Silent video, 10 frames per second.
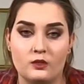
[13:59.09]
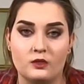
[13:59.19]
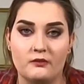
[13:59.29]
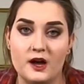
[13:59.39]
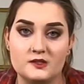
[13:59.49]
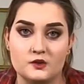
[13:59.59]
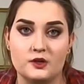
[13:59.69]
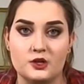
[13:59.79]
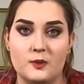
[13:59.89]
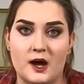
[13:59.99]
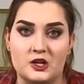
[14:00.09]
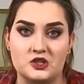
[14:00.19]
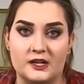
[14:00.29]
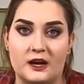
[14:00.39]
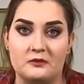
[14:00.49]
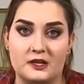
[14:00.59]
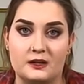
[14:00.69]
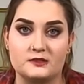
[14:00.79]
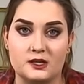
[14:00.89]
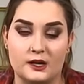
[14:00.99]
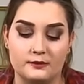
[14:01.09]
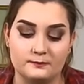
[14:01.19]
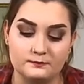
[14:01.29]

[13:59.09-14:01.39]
the visor that you actually have on the outside?